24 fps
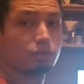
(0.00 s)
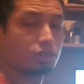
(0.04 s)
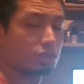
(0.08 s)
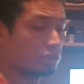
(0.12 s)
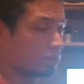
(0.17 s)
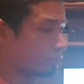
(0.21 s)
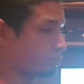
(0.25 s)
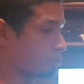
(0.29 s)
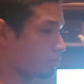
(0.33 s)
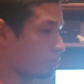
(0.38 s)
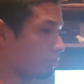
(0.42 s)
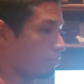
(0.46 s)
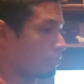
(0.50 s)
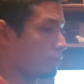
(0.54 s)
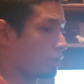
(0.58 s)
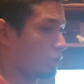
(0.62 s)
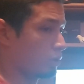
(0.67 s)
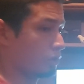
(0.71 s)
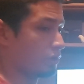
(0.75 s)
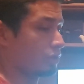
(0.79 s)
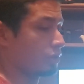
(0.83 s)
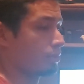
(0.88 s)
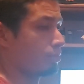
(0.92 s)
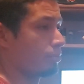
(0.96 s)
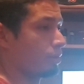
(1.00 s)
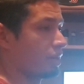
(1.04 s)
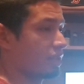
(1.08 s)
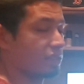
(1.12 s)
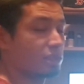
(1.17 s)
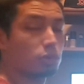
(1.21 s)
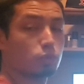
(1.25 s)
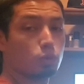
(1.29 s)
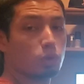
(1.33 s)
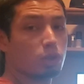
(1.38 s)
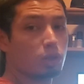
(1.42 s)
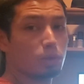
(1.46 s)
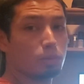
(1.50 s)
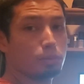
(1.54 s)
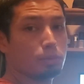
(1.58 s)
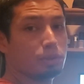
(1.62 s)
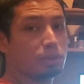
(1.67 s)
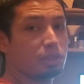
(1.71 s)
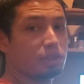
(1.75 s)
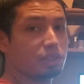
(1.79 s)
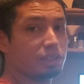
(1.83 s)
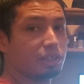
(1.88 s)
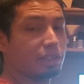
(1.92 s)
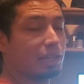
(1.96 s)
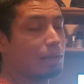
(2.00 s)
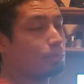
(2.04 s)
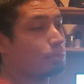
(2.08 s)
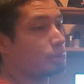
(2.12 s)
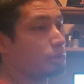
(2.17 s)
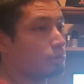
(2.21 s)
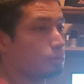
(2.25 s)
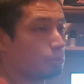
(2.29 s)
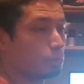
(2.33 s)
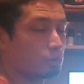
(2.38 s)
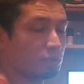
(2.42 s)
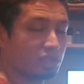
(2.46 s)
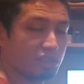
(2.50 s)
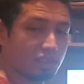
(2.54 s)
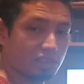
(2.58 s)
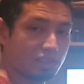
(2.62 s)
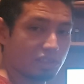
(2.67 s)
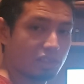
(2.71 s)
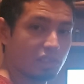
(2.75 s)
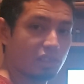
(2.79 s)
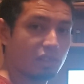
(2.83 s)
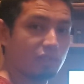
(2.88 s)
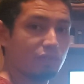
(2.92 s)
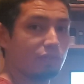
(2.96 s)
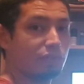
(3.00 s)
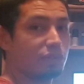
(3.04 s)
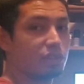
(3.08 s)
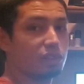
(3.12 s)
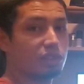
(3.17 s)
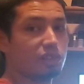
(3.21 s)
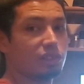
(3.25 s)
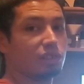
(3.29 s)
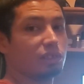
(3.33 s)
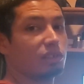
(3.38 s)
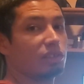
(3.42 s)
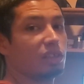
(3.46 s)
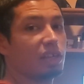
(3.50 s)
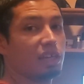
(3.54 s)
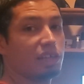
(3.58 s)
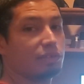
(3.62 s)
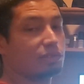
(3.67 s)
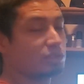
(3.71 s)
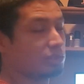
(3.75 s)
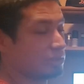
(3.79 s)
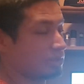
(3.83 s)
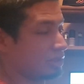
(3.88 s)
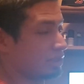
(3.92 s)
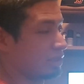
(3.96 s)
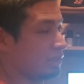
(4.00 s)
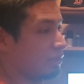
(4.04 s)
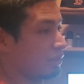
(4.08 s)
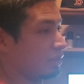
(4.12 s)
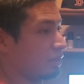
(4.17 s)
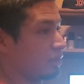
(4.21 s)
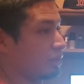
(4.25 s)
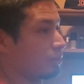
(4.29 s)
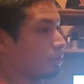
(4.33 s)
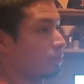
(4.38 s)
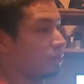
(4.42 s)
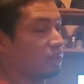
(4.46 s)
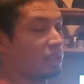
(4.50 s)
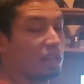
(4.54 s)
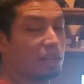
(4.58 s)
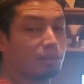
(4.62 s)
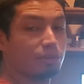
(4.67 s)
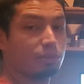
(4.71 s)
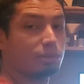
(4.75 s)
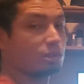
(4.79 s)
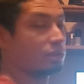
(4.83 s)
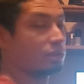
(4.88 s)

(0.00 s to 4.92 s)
just promote the best well-being that people can live in their life so they can live life to